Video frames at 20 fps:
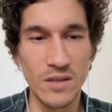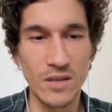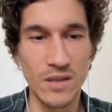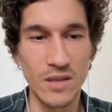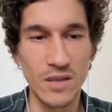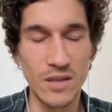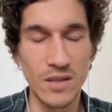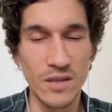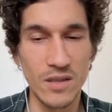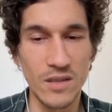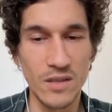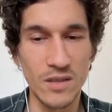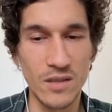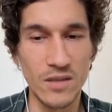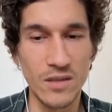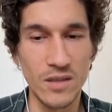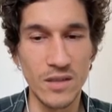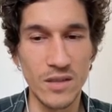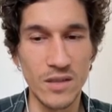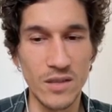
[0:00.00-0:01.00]

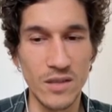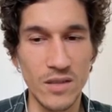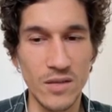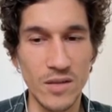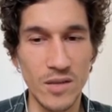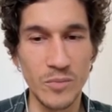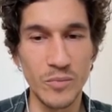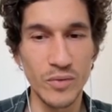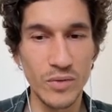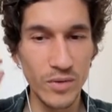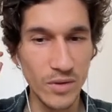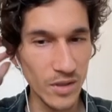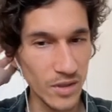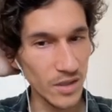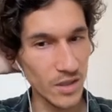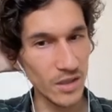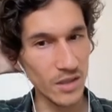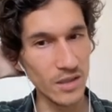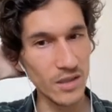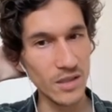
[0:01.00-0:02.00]
And yep,
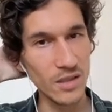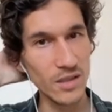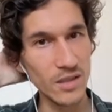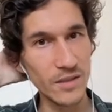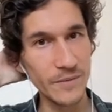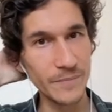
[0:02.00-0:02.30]
that's it.